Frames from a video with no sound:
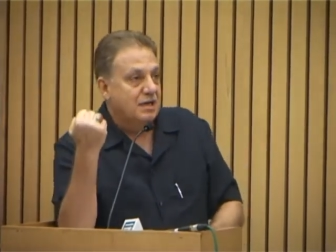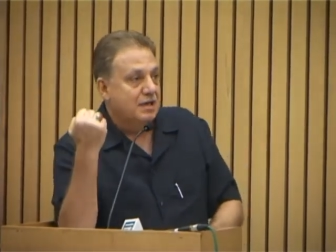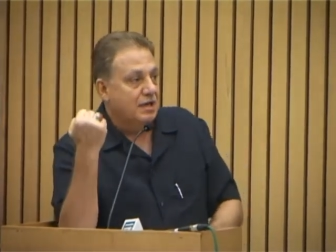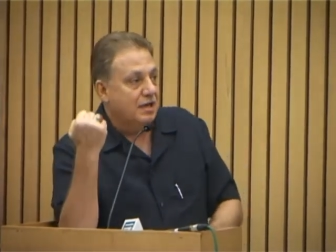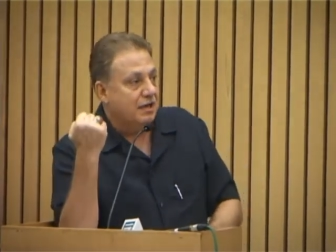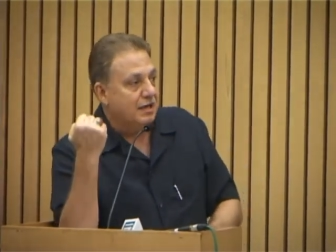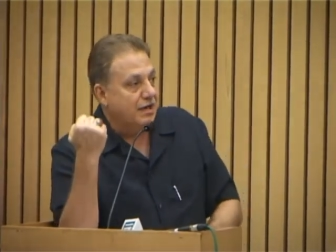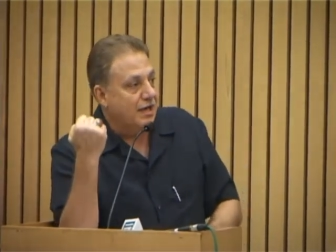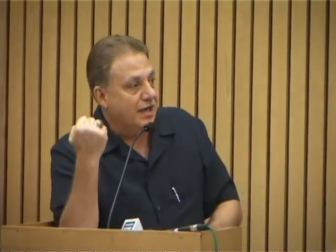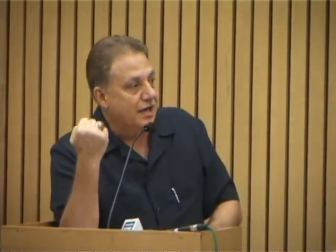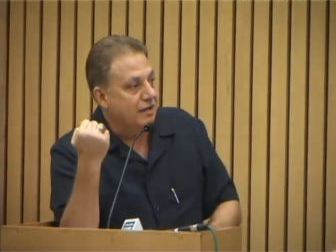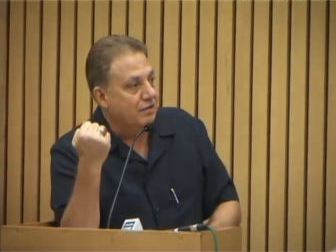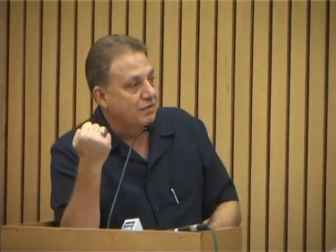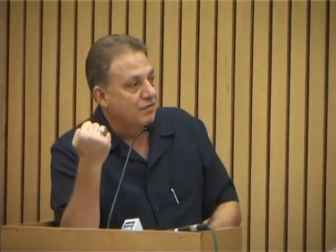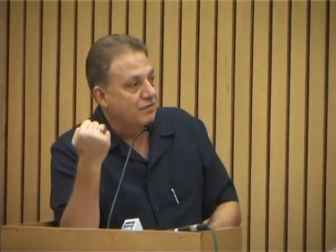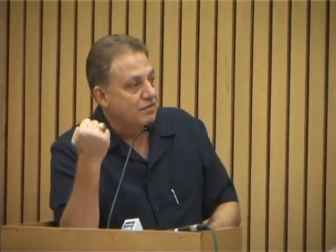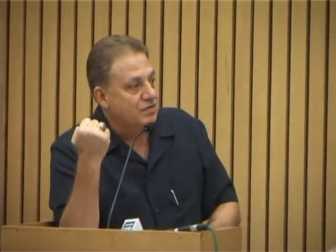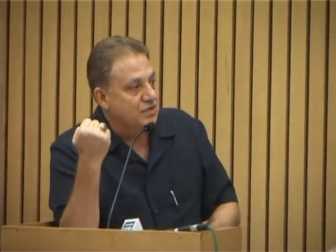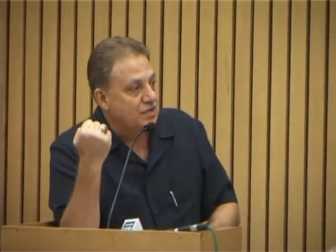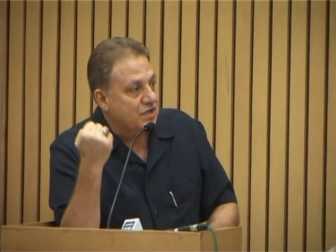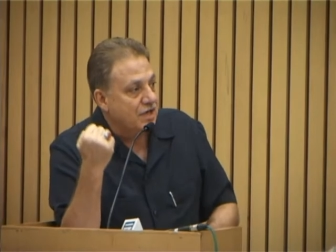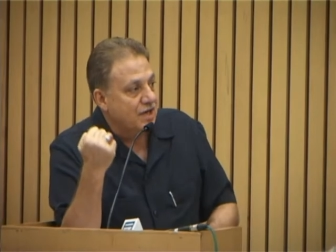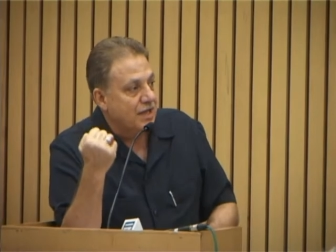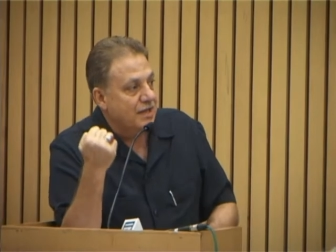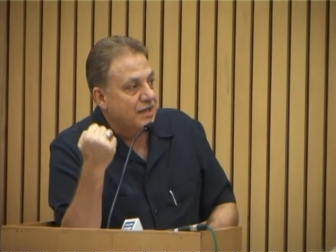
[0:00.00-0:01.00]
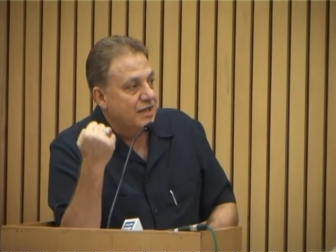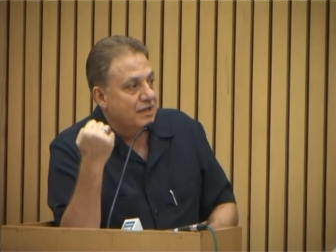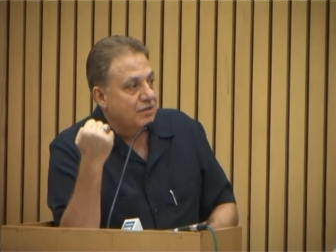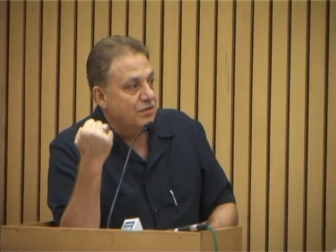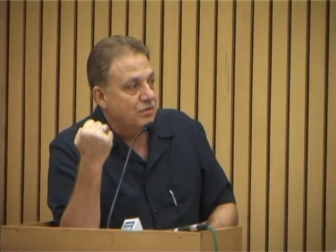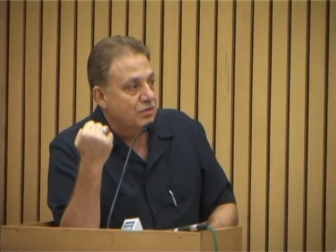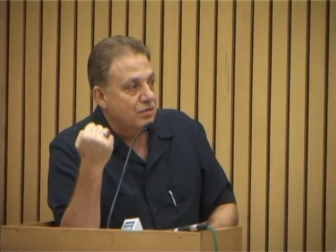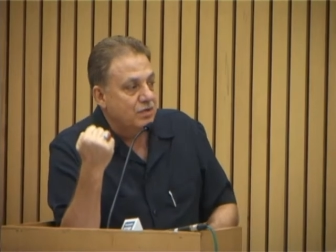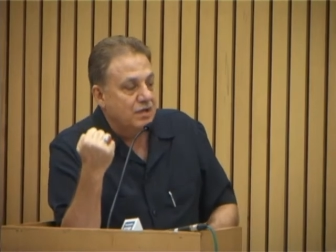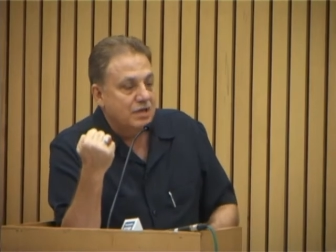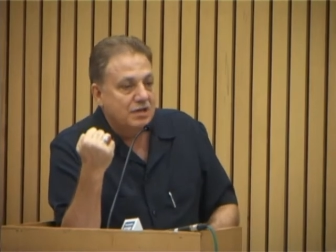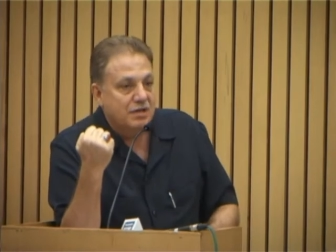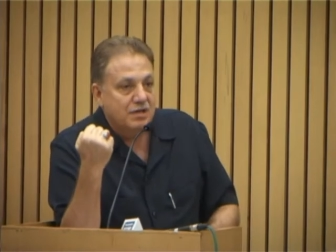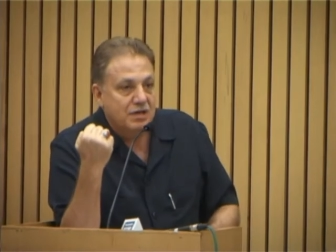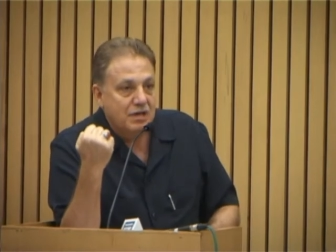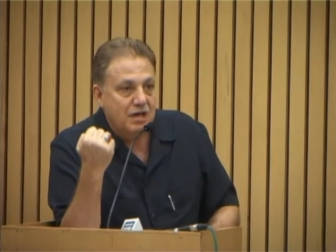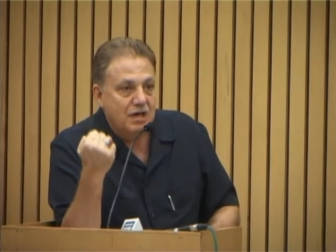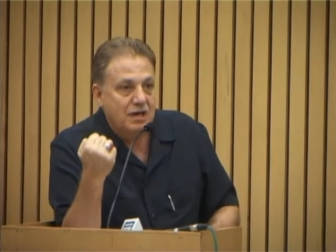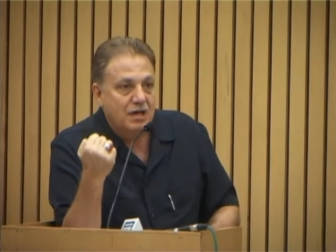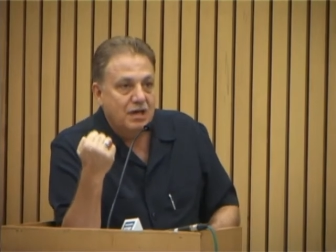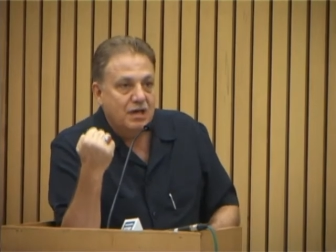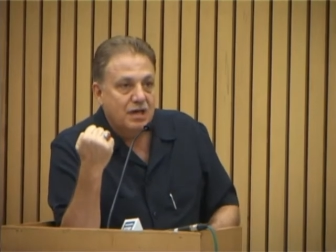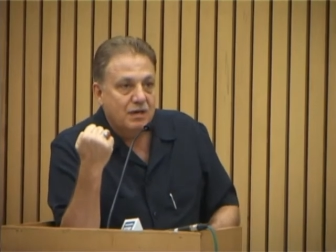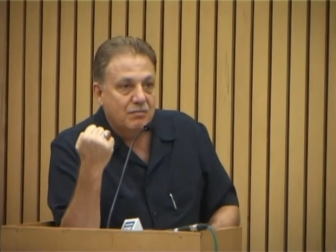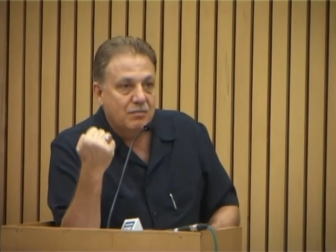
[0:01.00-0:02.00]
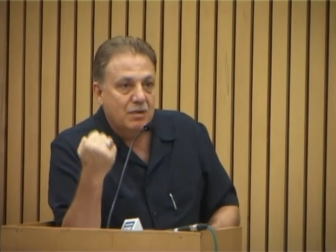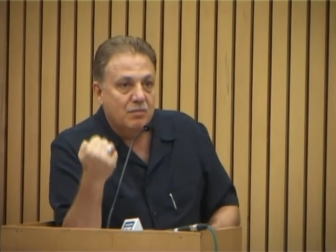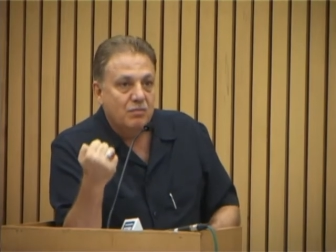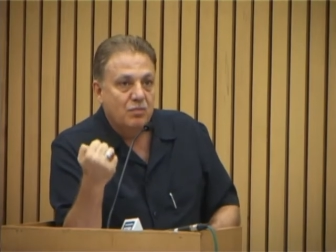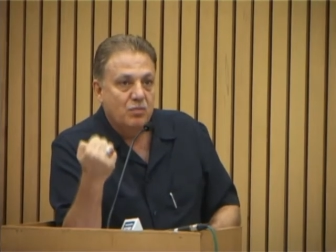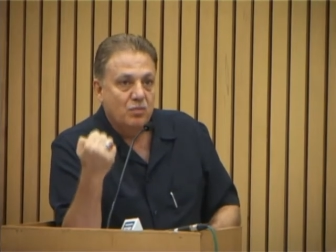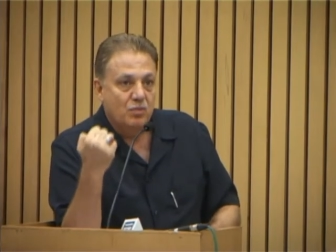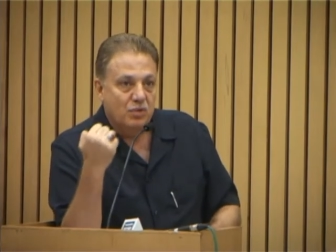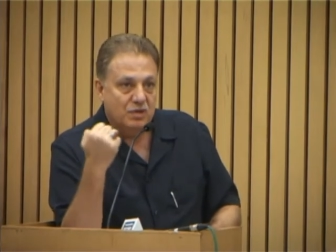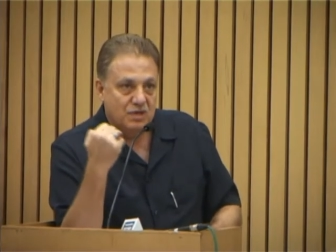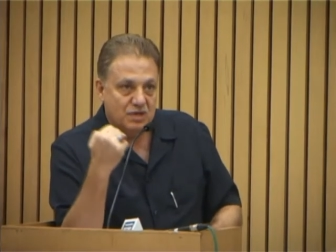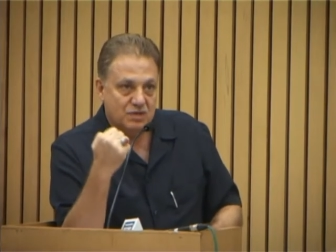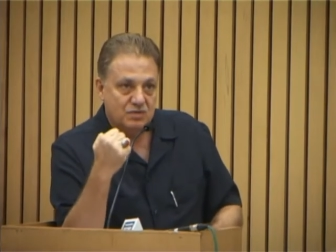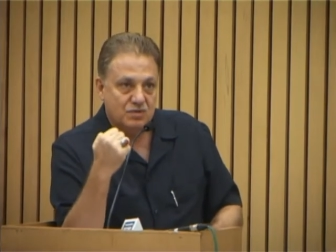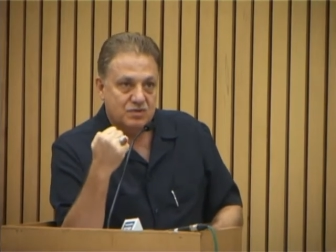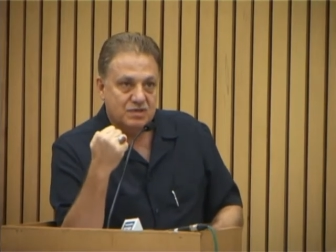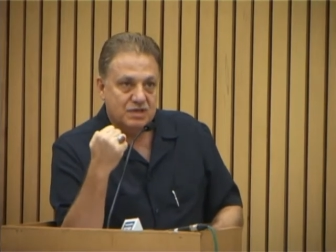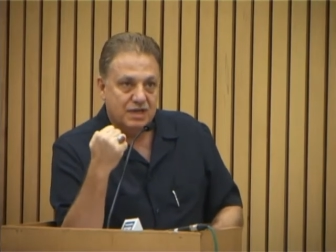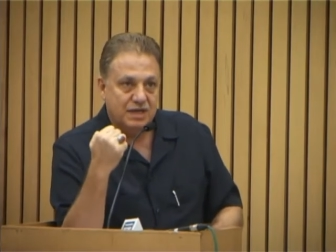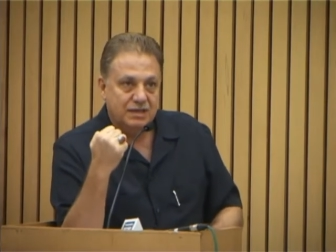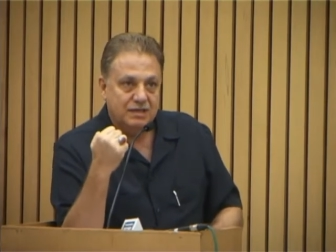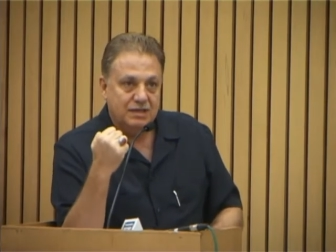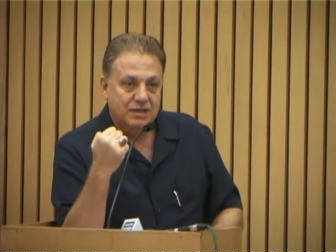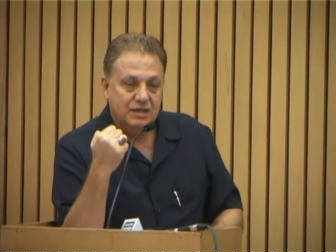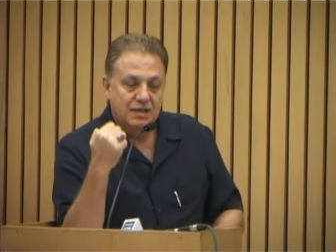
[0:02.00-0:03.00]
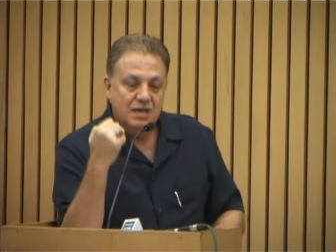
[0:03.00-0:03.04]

the kind of strength that you can really come up with a society.